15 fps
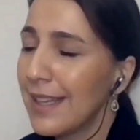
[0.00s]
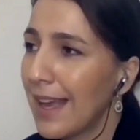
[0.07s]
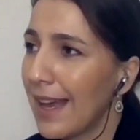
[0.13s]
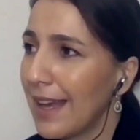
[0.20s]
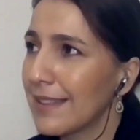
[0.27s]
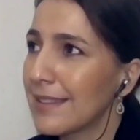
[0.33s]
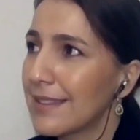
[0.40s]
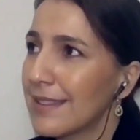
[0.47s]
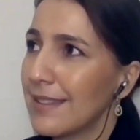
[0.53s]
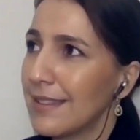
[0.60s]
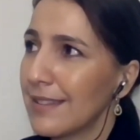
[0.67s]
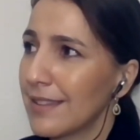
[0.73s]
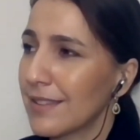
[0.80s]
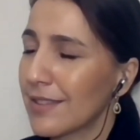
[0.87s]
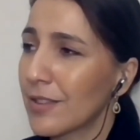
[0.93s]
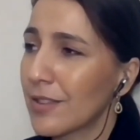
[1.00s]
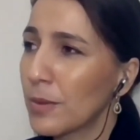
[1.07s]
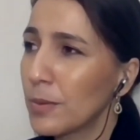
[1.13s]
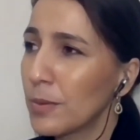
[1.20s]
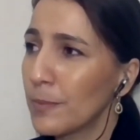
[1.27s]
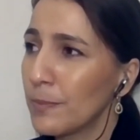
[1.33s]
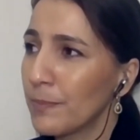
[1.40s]
And
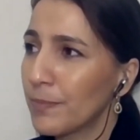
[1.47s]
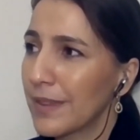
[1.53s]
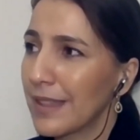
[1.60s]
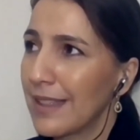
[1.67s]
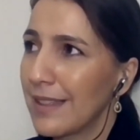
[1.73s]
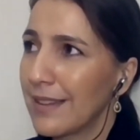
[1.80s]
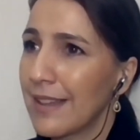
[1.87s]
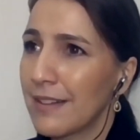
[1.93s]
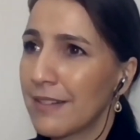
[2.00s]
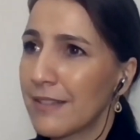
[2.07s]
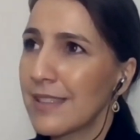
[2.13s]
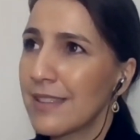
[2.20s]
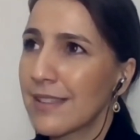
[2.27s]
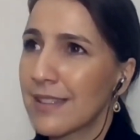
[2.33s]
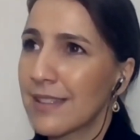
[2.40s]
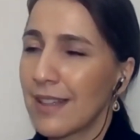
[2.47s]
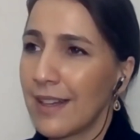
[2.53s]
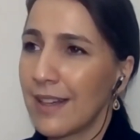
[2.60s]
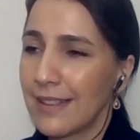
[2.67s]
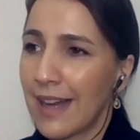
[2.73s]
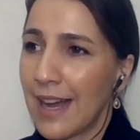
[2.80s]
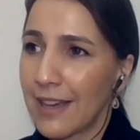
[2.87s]
so there is,
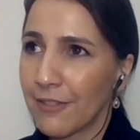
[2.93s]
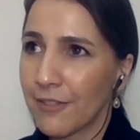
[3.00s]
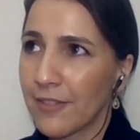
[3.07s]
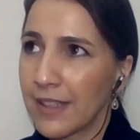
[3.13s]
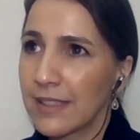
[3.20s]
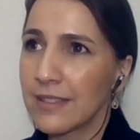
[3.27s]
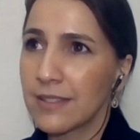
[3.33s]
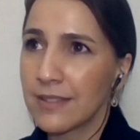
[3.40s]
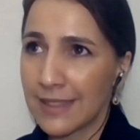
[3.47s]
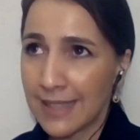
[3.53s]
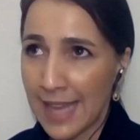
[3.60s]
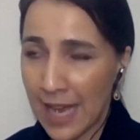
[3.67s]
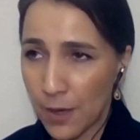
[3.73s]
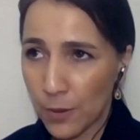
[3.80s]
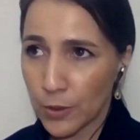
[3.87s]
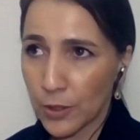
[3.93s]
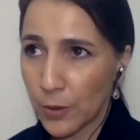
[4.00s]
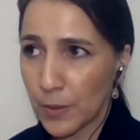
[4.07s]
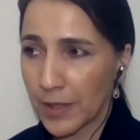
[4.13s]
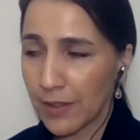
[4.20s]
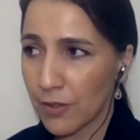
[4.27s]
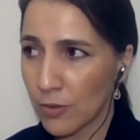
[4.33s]
I feel now
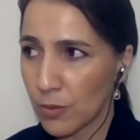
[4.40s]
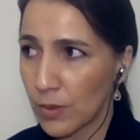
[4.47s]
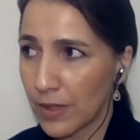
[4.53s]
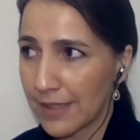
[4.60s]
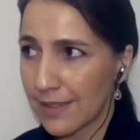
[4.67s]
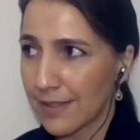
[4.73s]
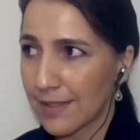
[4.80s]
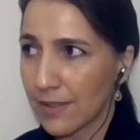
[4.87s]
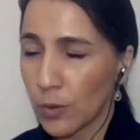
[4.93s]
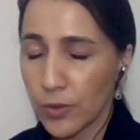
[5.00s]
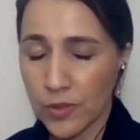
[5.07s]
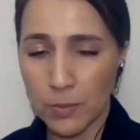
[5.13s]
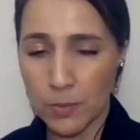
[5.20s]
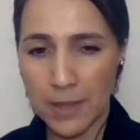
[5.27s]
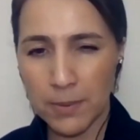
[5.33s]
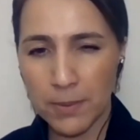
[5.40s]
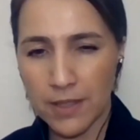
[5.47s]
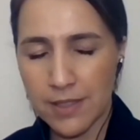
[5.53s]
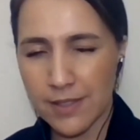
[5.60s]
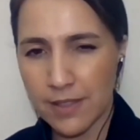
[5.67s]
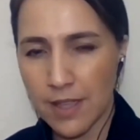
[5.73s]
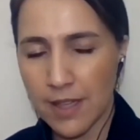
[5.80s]
going through this, also people
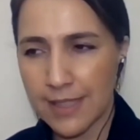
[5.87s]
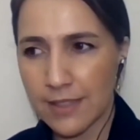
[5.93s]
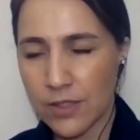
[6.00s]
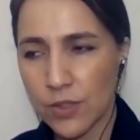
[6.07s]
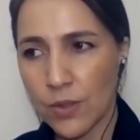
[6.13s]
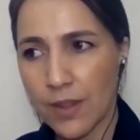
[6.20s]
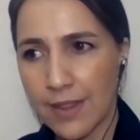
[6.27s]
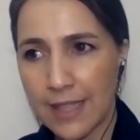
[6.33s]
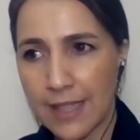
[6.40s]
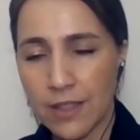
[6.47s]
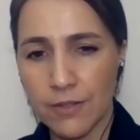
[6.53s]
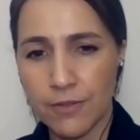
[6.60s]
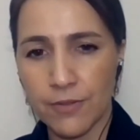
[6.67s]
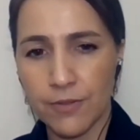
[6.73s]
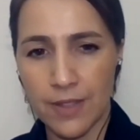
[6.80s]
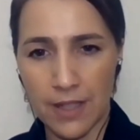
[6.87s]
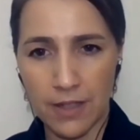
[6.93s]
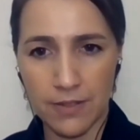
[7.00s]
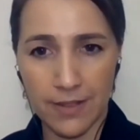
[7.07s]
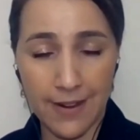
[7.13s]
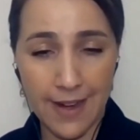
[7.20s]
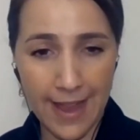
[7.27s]
are starting to think of
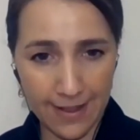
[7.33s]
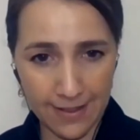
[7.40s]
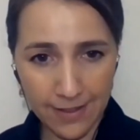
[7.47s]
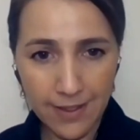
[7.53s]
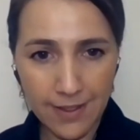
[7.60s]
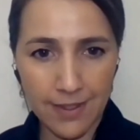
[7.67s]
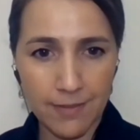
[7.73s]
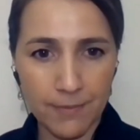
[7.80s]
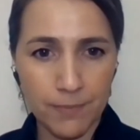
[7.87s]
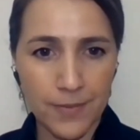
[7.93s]
their health,